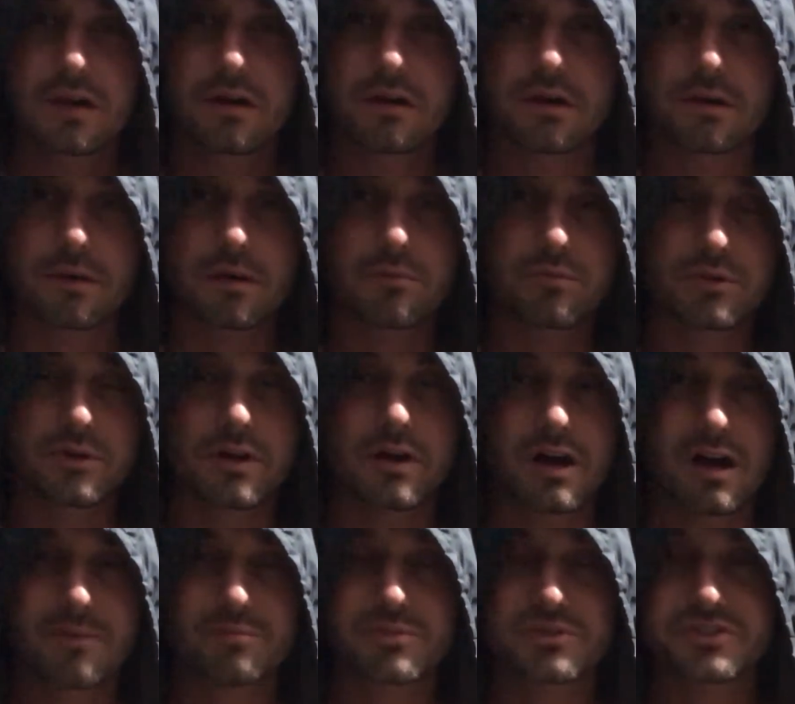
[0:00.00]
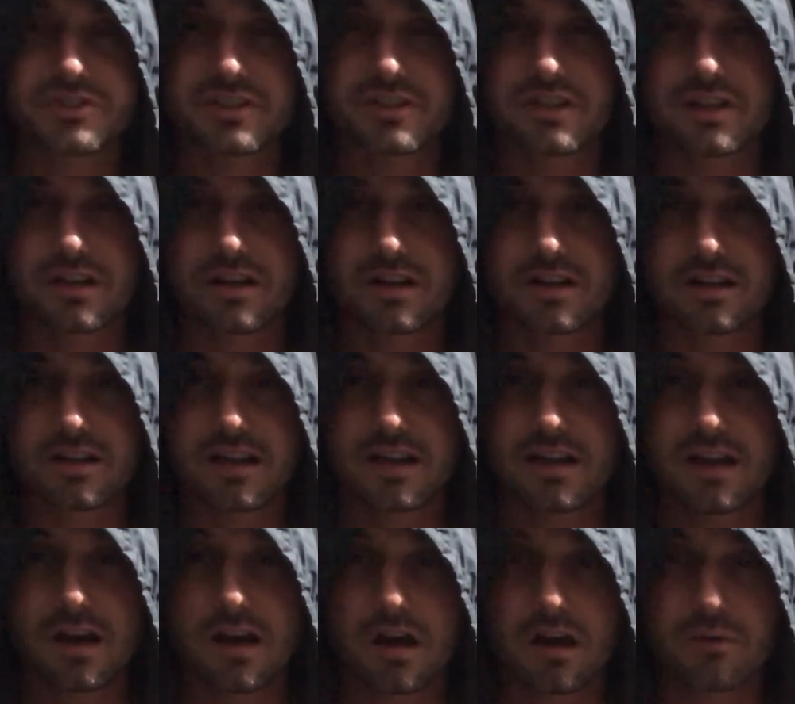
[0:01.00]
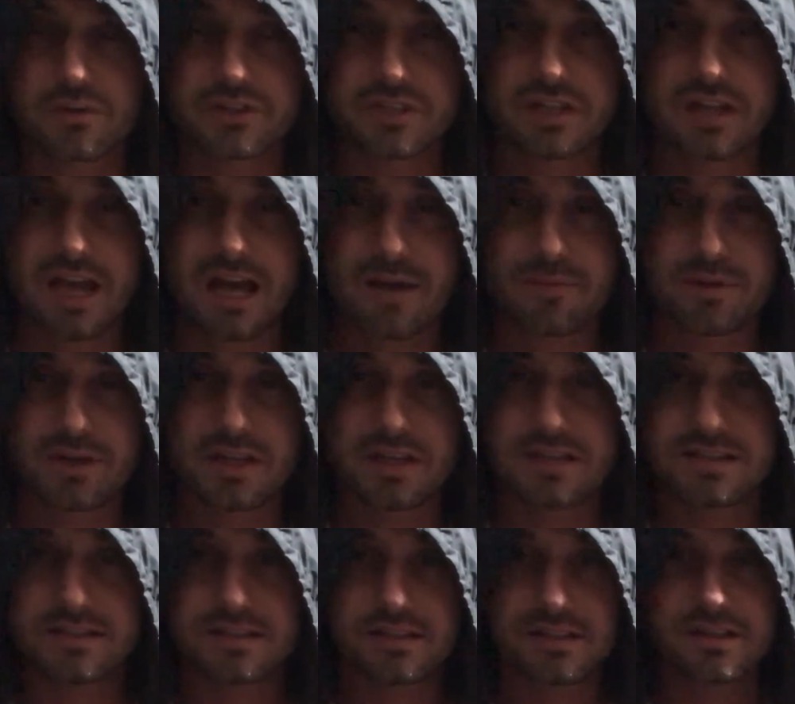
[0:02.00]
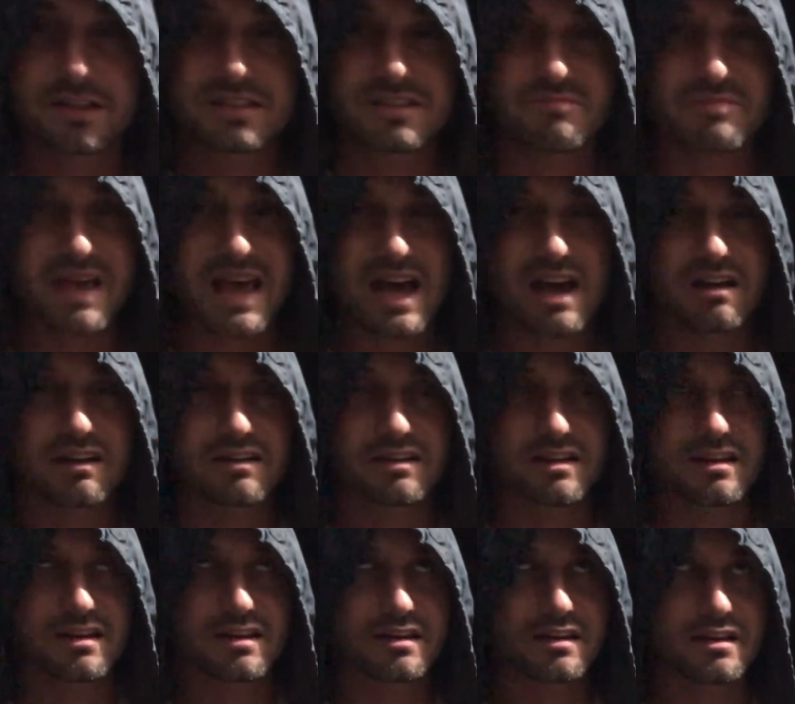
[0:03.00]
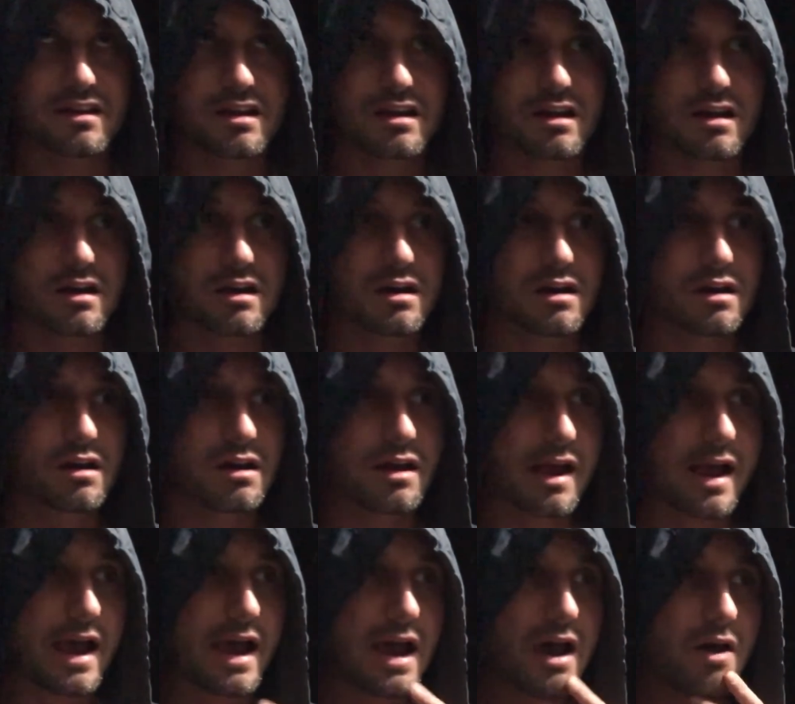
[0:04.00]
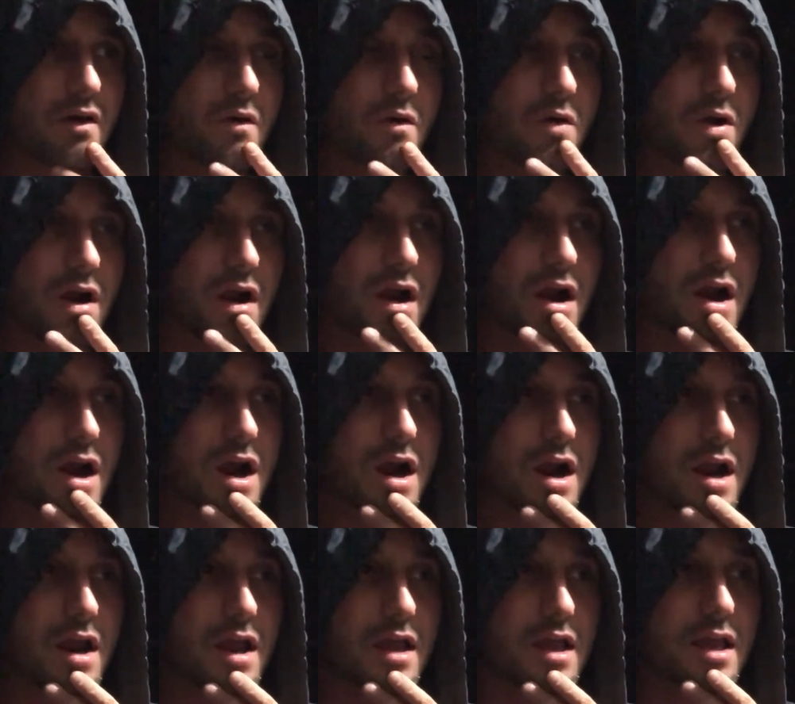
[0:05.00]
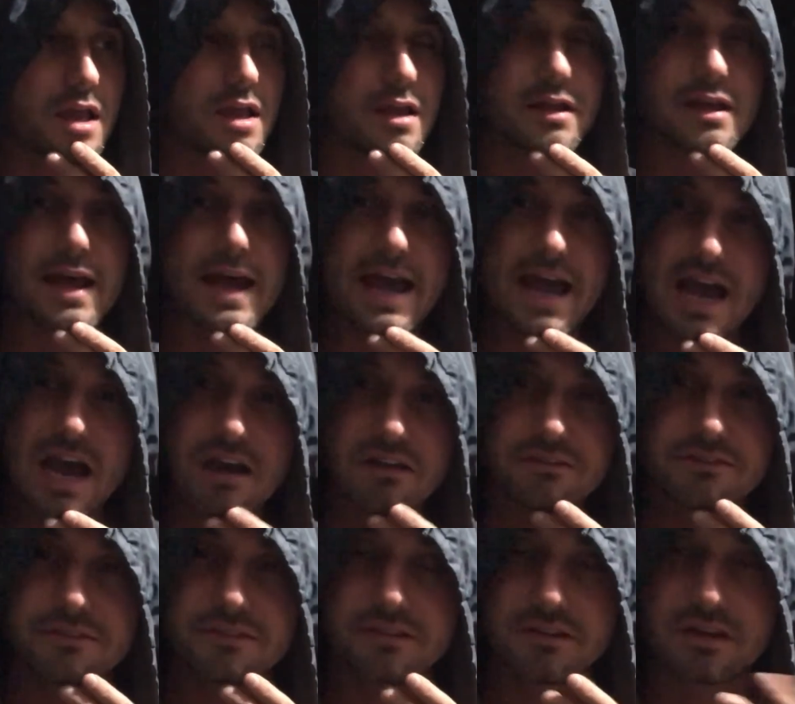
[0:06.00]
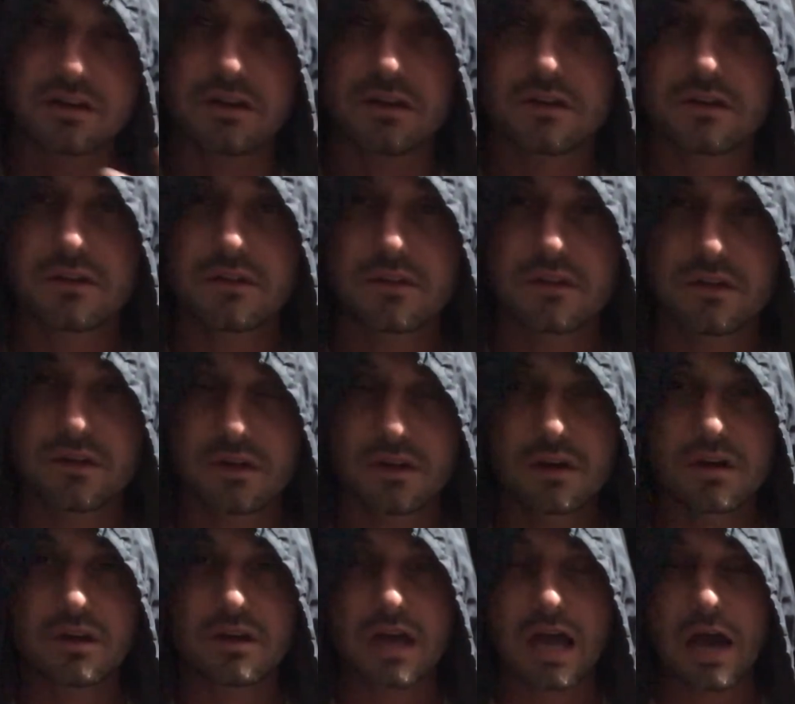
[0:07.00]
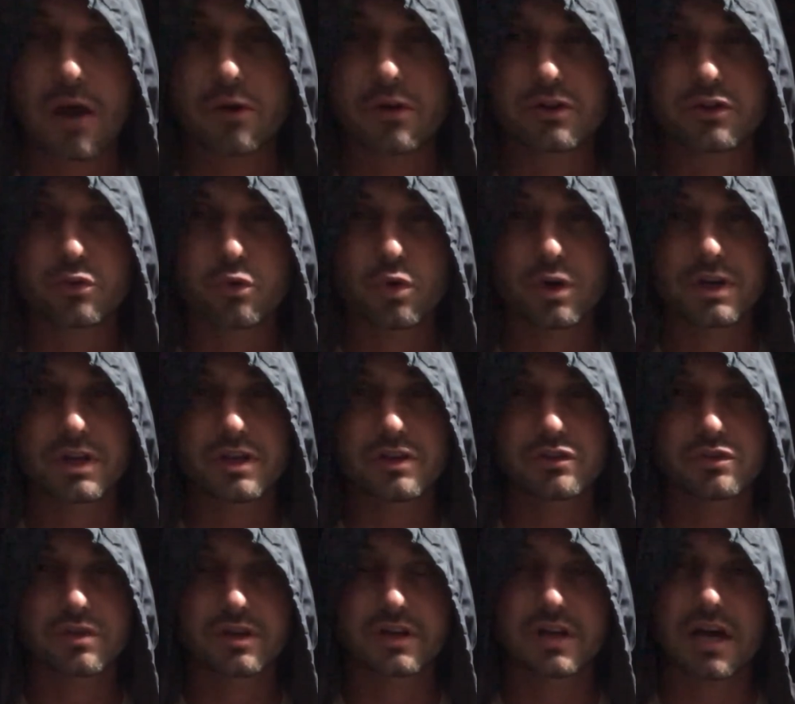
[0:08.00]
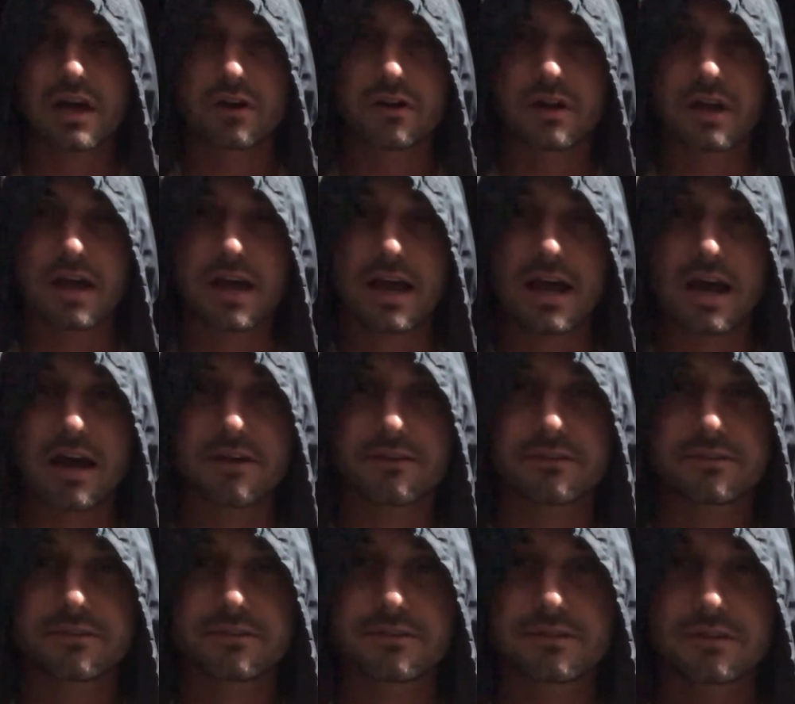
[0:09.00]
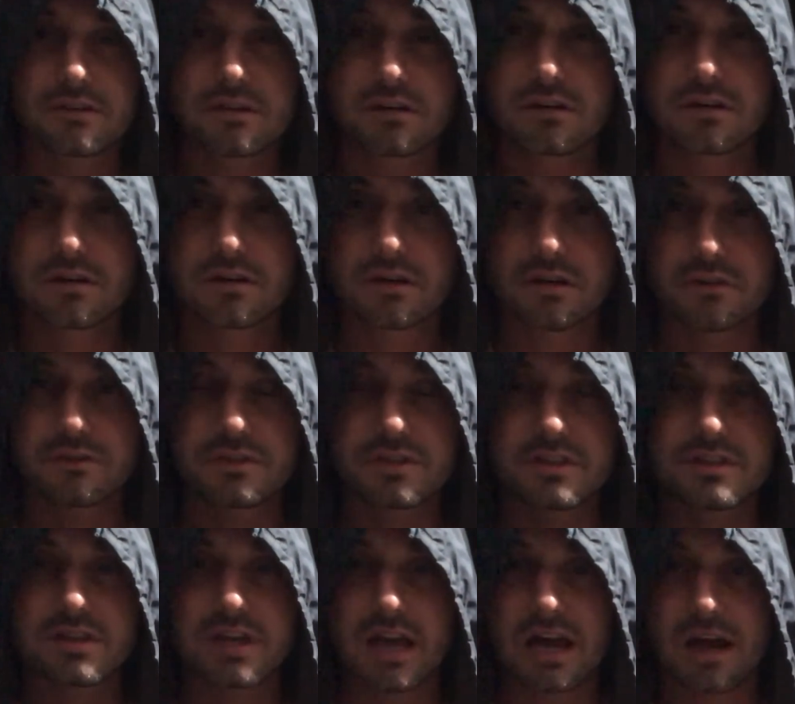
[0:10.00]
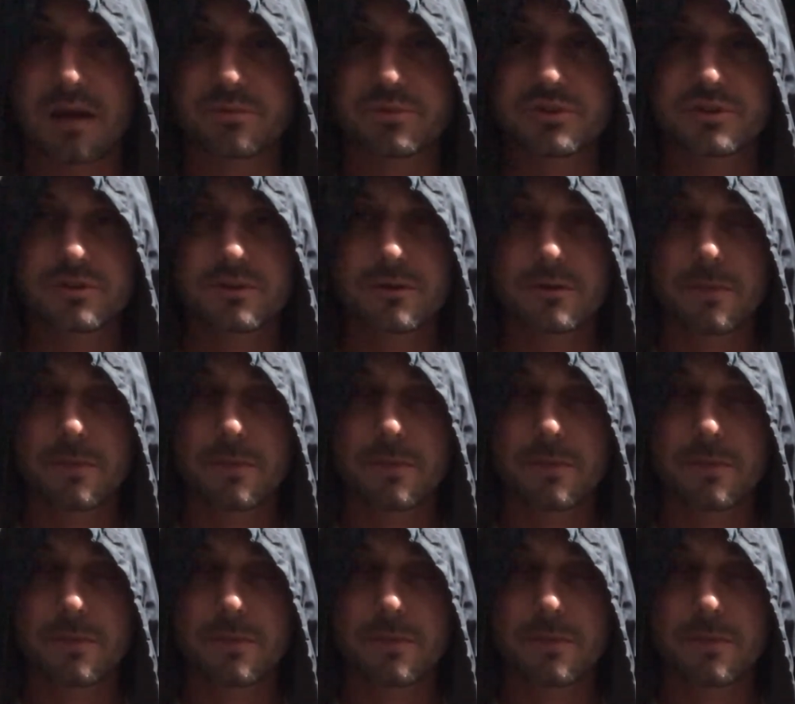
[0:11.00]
I'm gonna put the hoppers in there, and then what's gonna happen is it's about a hour and a half, hour 20 to an hour and a half of these hops